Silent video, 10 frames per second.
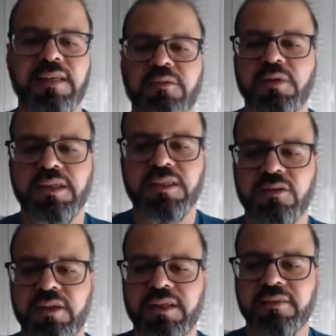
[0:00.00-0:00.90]
one, it's
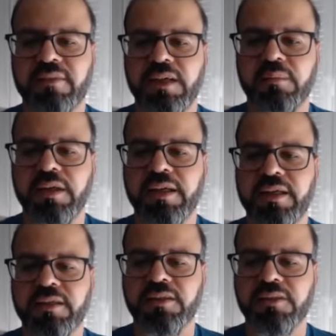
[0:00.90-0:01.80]
already available
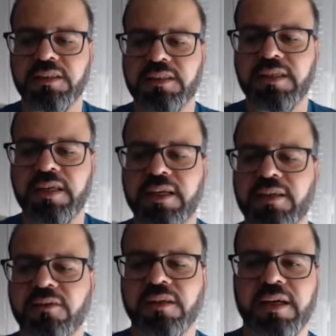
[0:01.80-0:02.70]
here. You just click
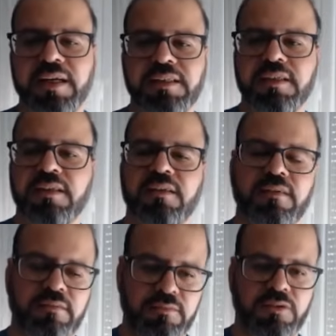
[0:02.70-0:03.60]
on add
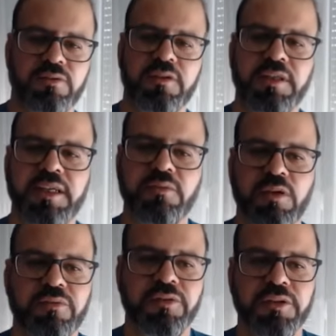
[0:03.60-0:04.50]
to create
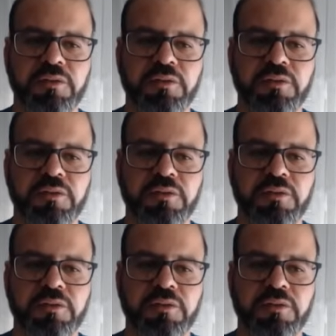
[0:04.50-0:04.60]
one for you.